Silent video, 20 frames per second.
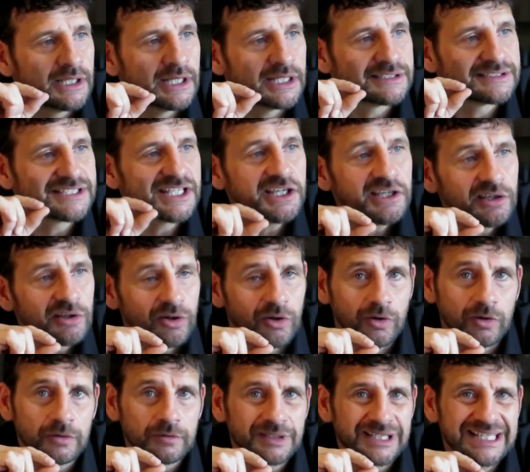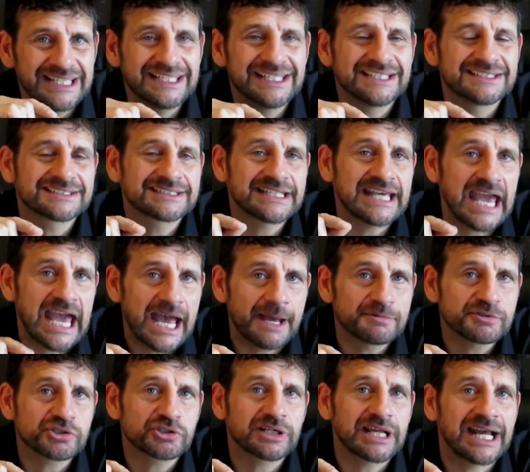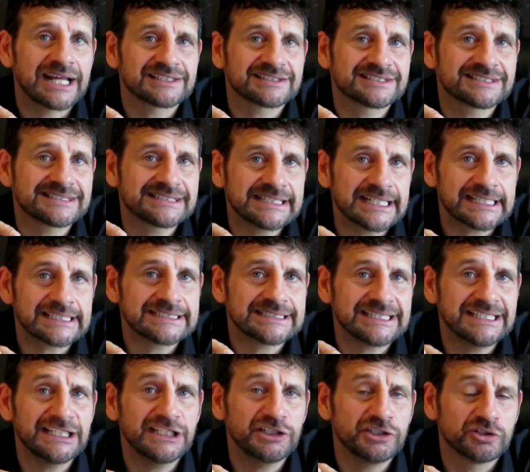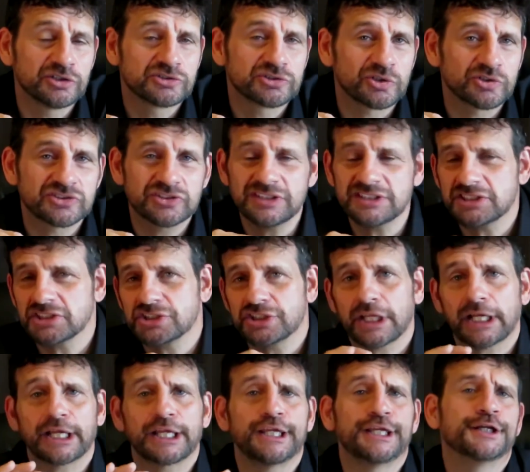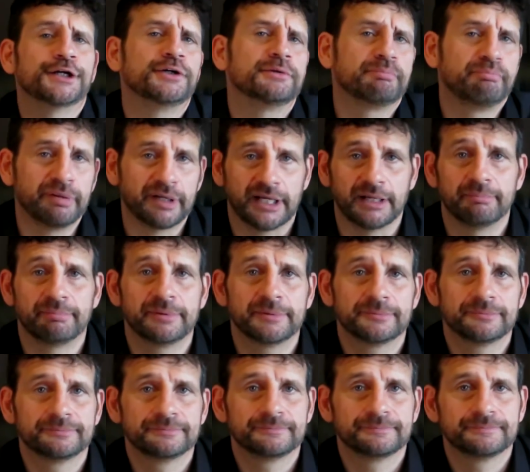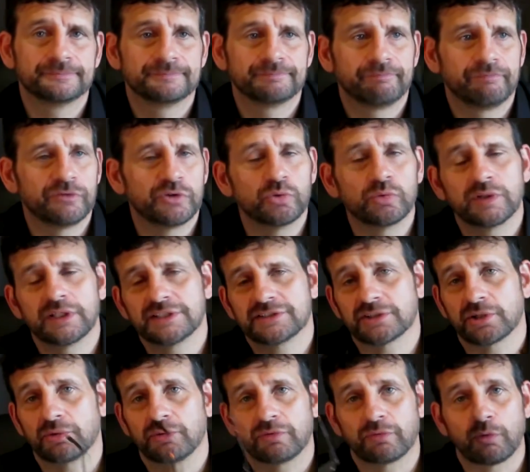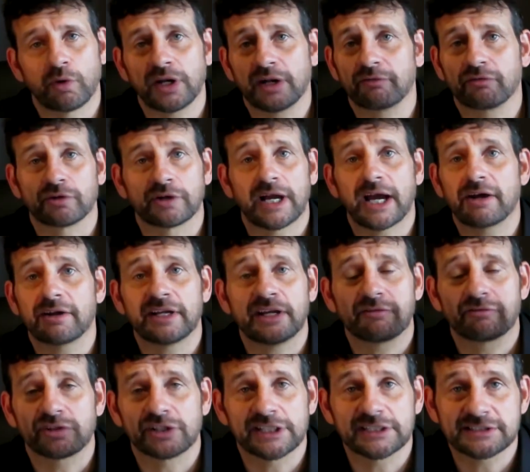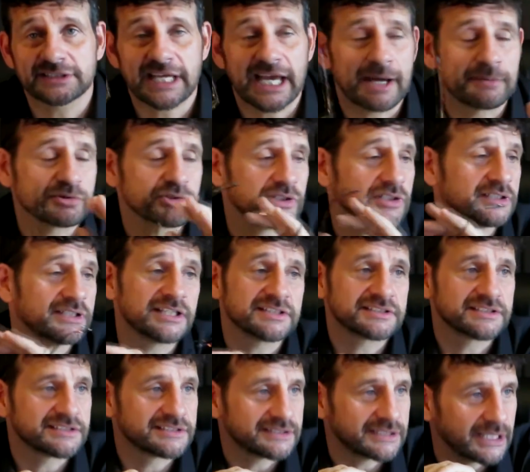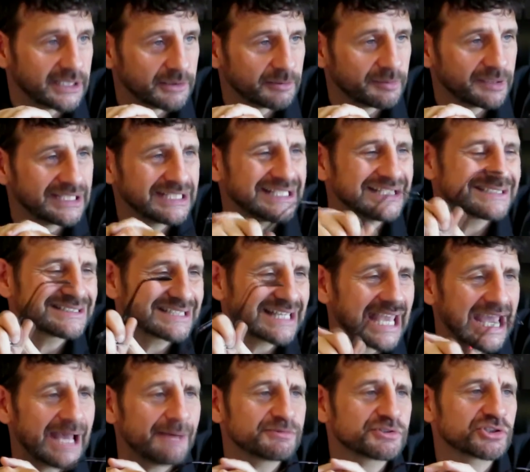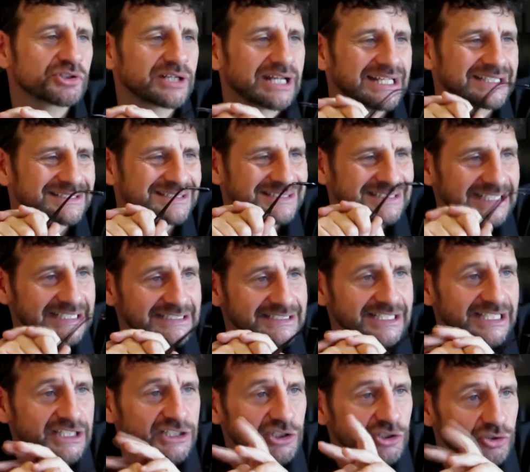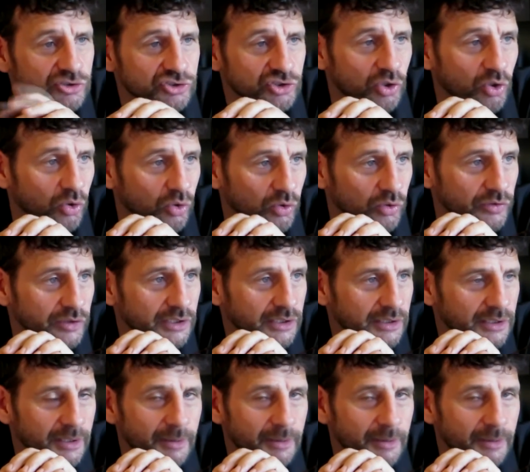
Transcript: until he gets captured at 16 years old. So he's just like a young pup, doing his own, whatever, how he ever gets captured, it doesn't state it. But he gets captured at 16 years old